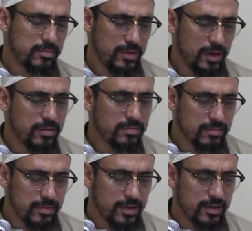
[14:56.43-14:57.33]
Yeah.
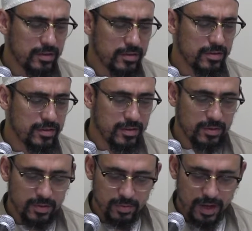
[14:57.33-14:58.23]

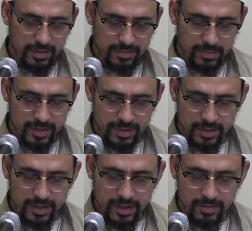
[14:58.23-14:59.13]
It would have to be.
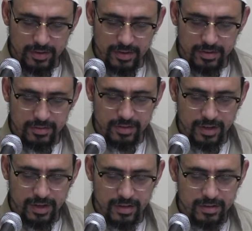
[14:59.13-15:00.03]
He doesn't. This
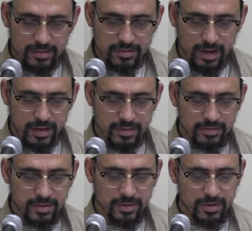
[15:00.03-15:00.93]
scholar of
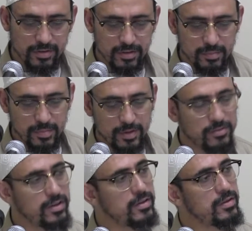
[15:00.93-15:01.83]
Seerah doesn't
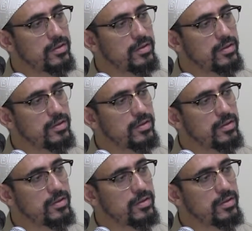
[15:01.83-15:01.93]
mention